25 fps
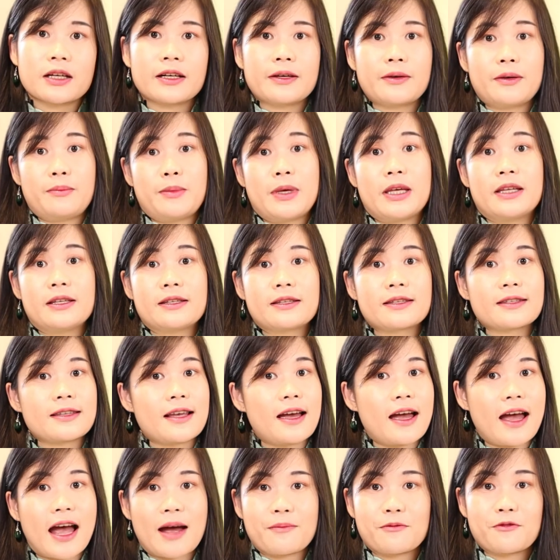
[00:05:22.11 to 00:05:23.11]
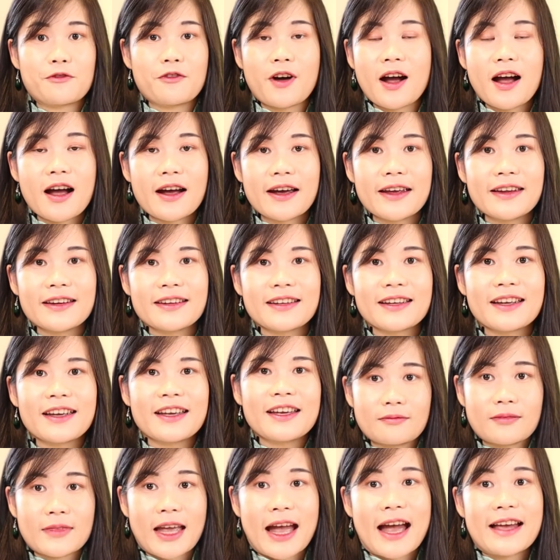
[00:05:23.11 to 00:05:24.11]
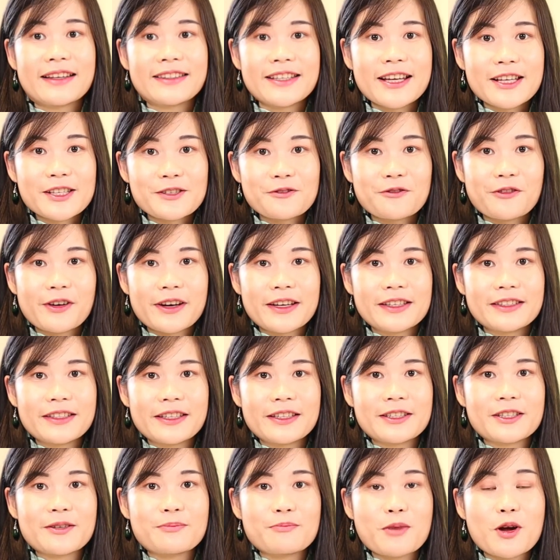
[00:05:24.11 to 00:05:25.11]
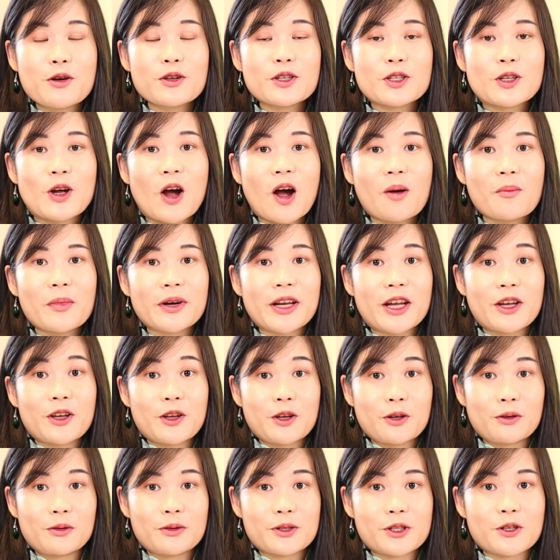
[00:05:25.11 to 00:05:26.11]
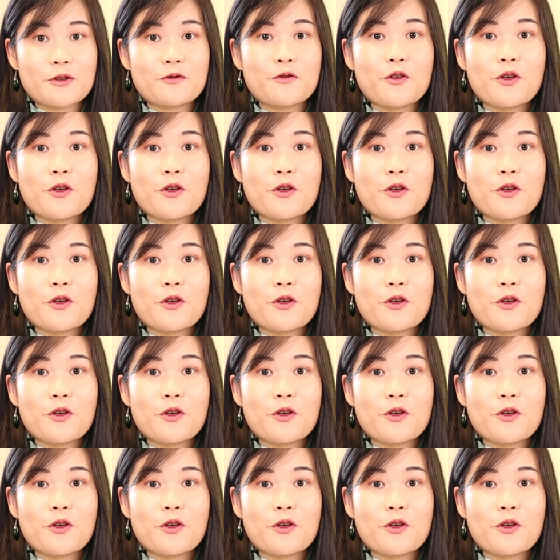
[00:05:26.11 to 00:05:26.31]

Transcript: It means I'm fine. And this phrase is the most commonly used